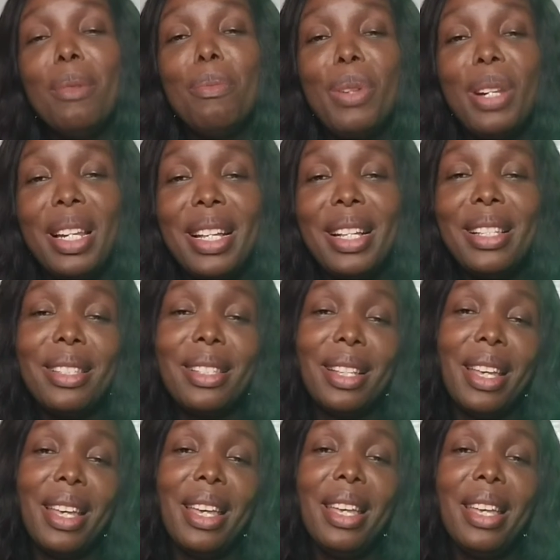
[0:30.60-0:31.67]
Please
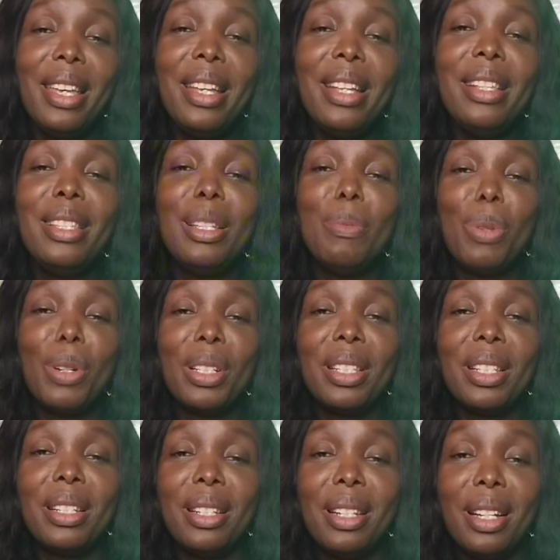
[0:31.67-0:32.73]
hit the
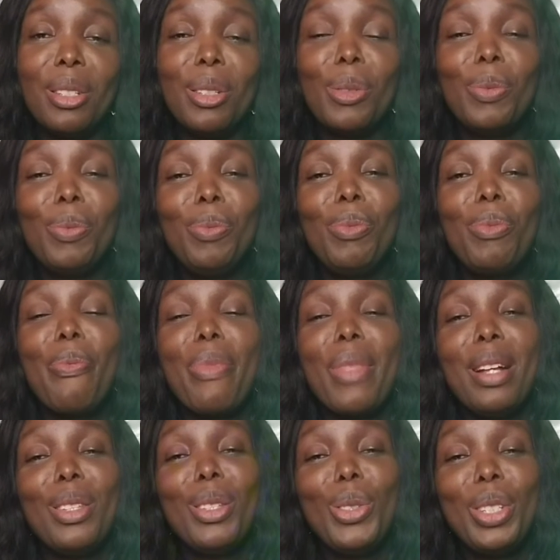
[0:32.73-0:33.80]
button now.
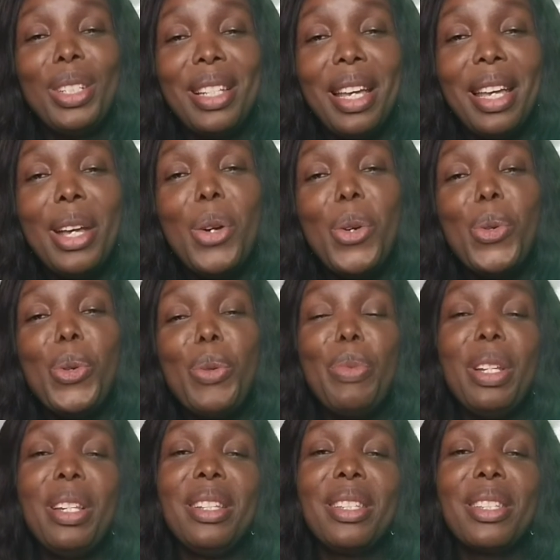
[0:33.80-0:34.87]
Today we will
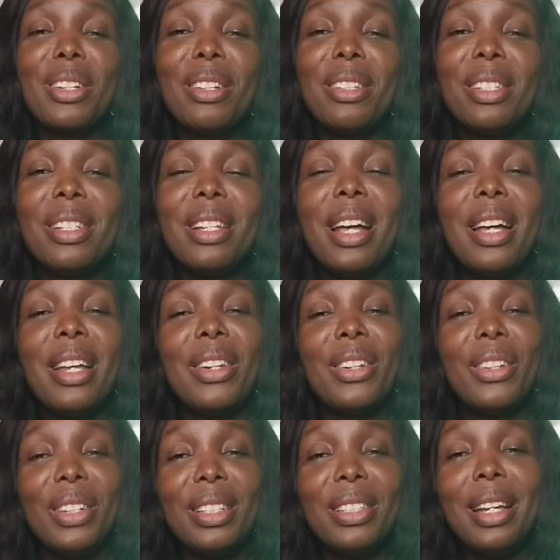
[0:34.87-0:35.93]
be discussing
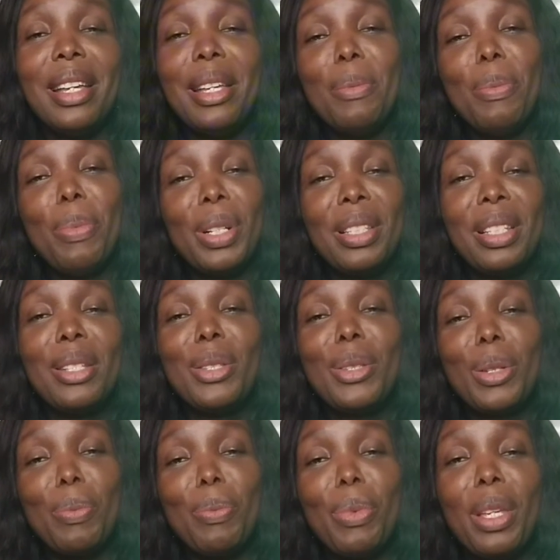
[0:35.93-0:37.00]
another important
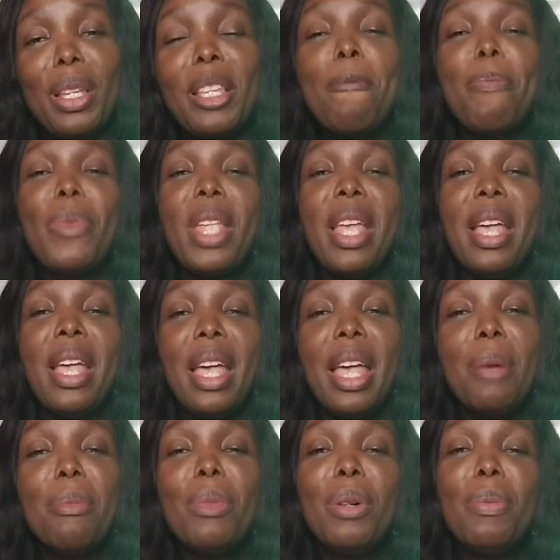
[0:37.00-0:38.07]
topic,
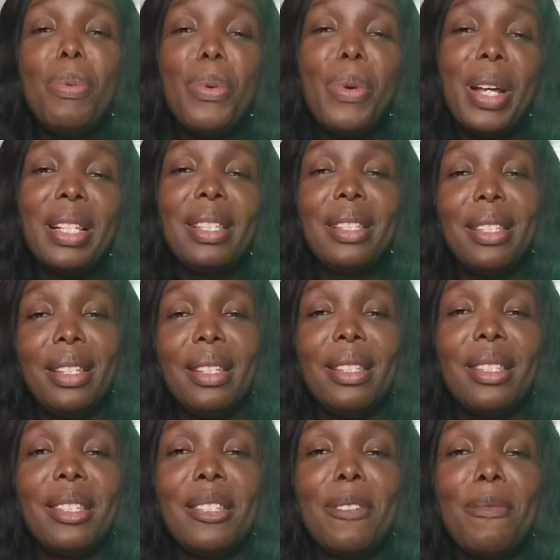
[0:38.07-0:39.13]

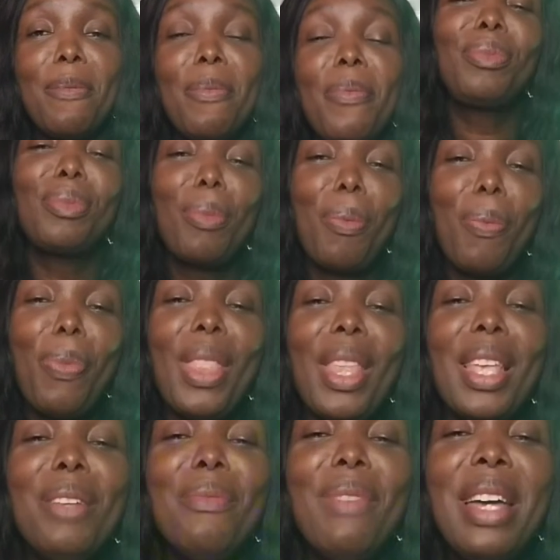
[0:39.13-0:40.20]
haemopoiesis.
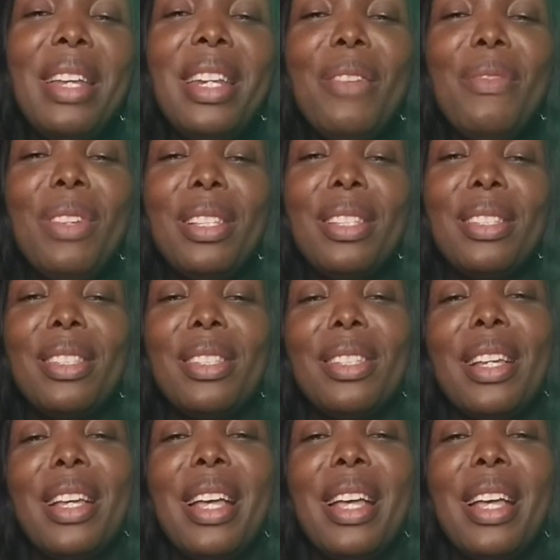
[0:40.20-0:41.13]
My name is